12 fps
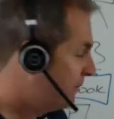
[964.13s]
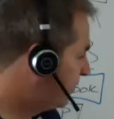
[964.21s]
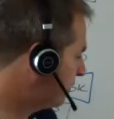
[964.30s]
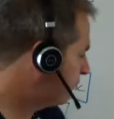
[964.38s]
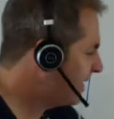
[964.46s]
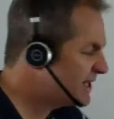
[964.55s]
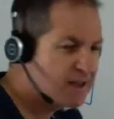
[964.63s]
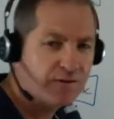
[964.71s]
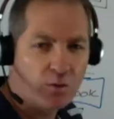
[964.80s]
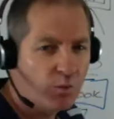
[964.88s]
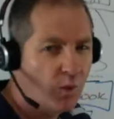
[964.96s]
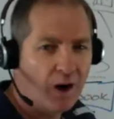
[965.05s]
But the rest of
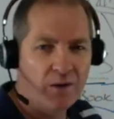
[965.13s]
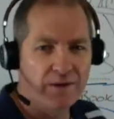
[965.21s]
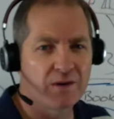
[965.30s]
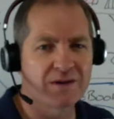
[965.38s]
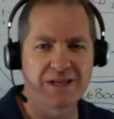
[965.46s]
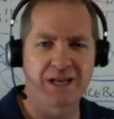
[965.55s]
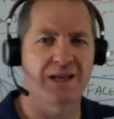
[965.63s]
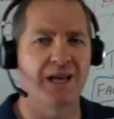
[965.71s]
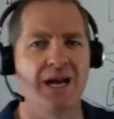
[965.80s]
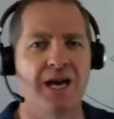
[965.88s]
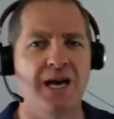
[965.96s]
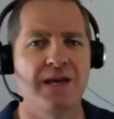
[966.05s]
them won't. They'll sit
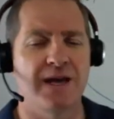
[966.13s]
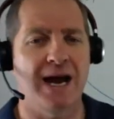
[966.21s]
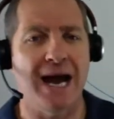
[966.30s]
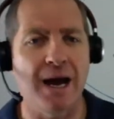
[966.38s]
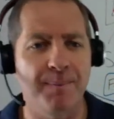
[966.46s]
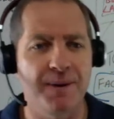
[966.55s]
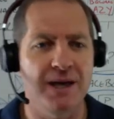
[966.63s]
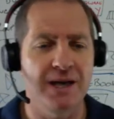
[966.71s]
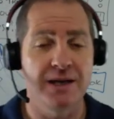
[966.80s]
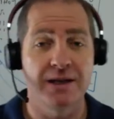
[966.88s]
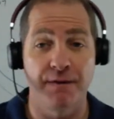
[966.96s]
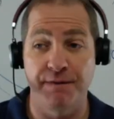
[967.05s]
there, they're
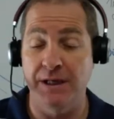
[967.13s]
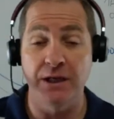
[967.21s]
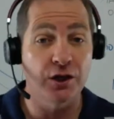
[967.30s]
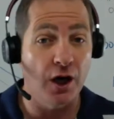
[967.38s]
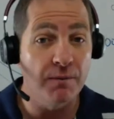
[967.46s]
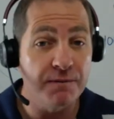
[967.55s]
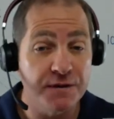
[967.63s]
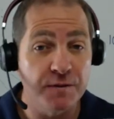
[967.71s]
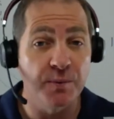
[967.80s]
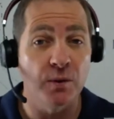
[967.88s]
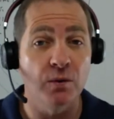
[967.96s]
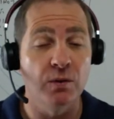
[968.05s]
happy, they're feeling
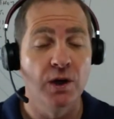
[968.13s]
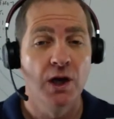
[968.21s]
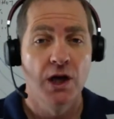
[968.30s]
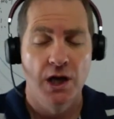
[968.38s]
comfortable,